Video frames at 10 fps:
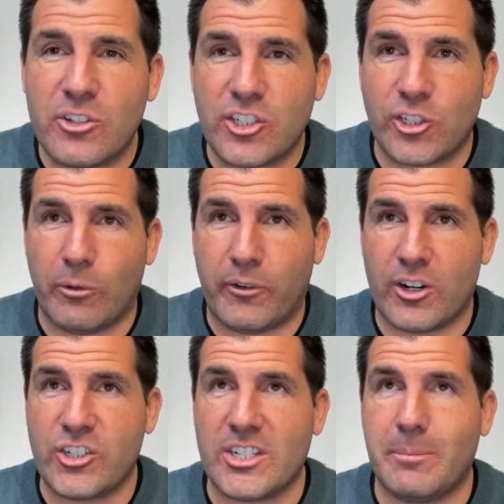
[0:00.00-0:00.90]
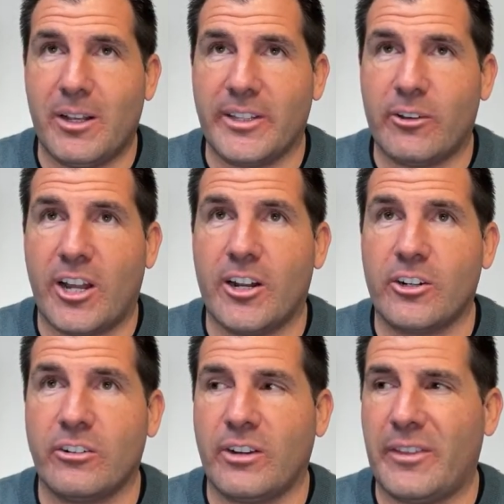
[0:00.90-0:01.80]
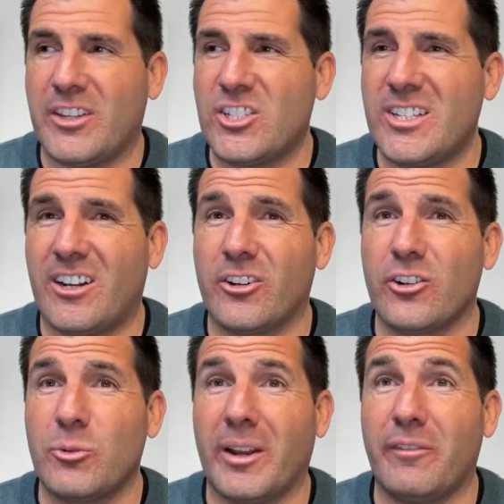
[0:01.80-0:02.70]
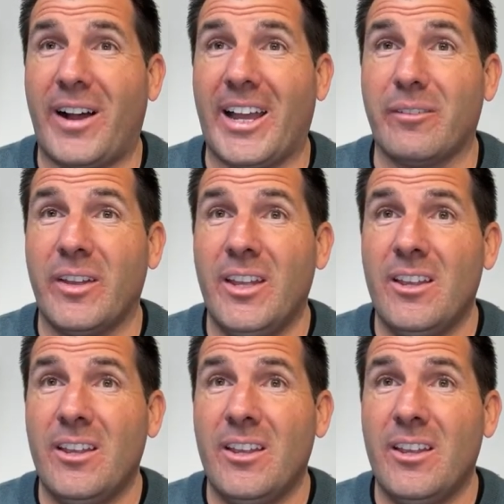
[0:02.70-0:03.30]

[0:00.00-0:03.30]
so far she's mailed out one hundred, and I think she said one hundred twenty-five.